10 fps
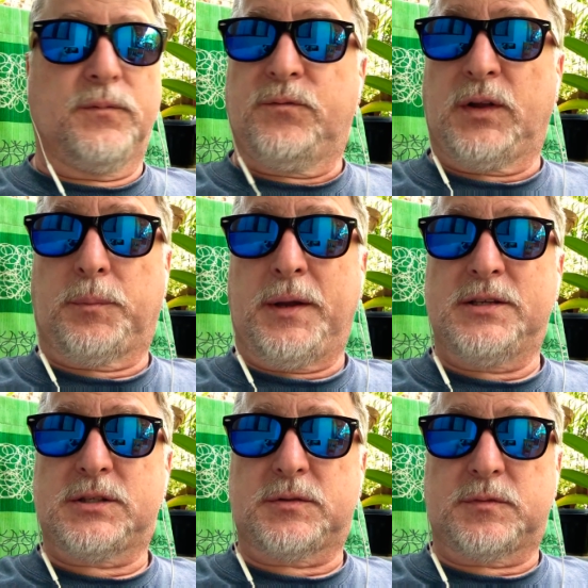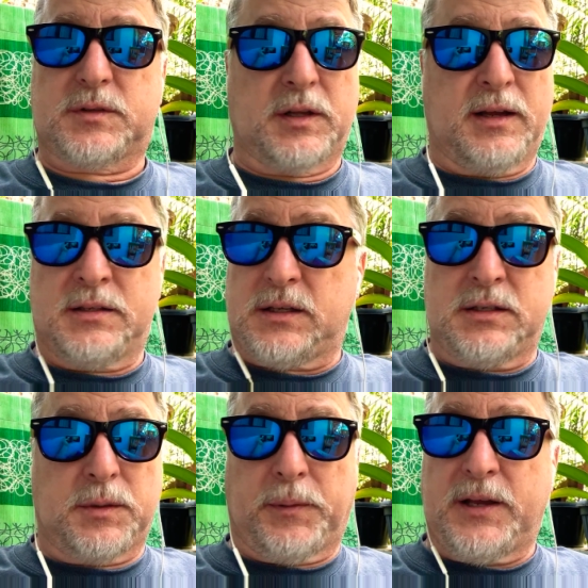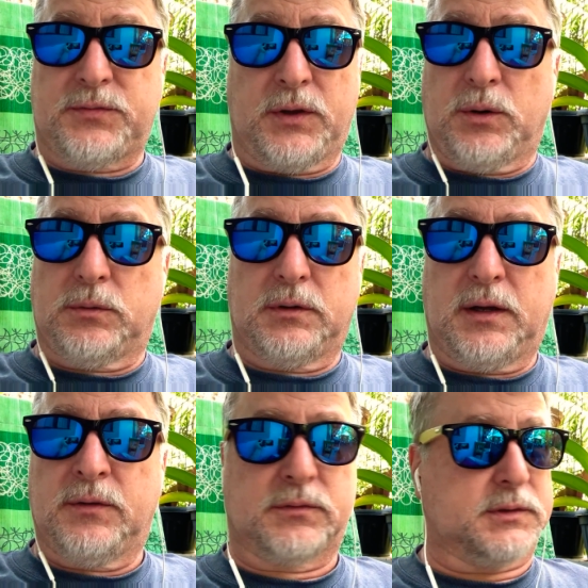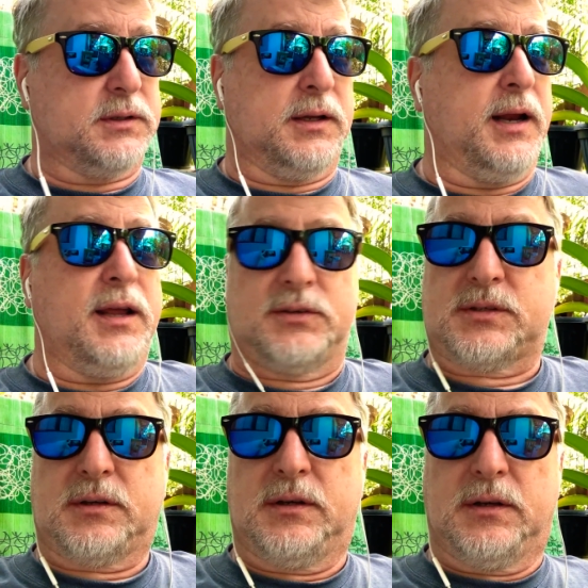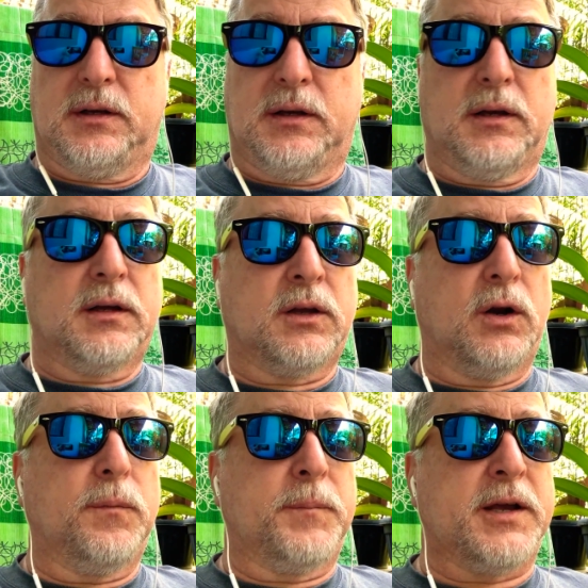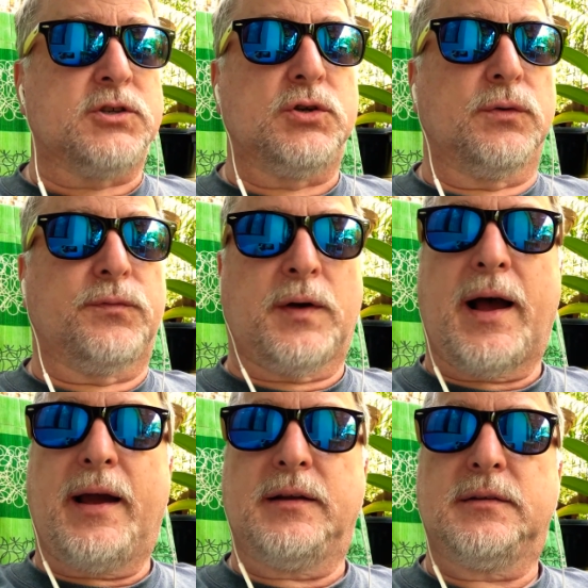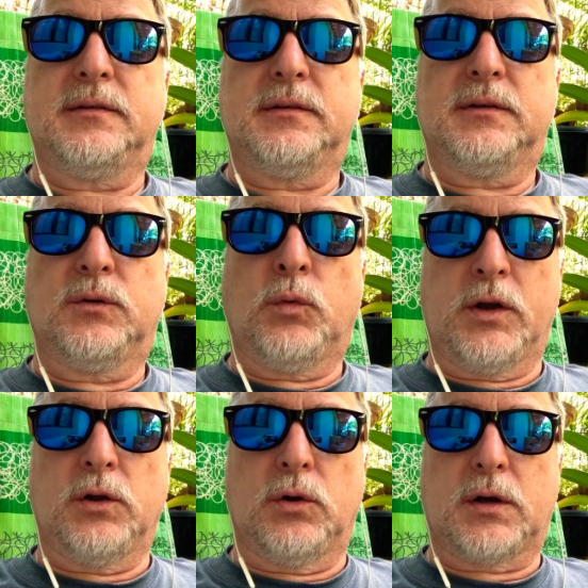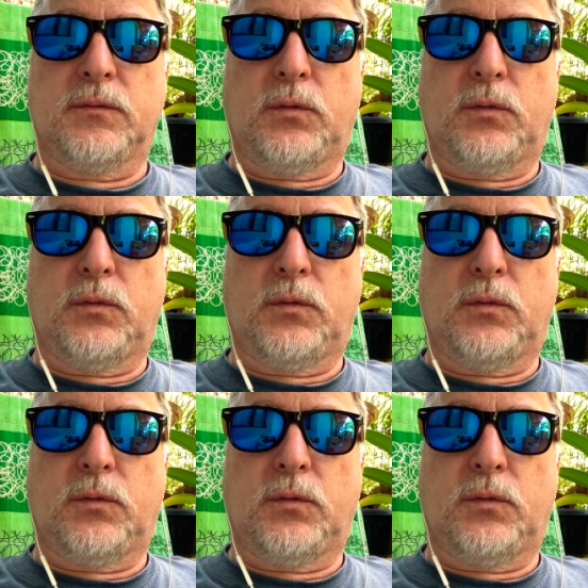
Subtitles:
Philippines is the place for you. It is, you know, because you'll find what you're looking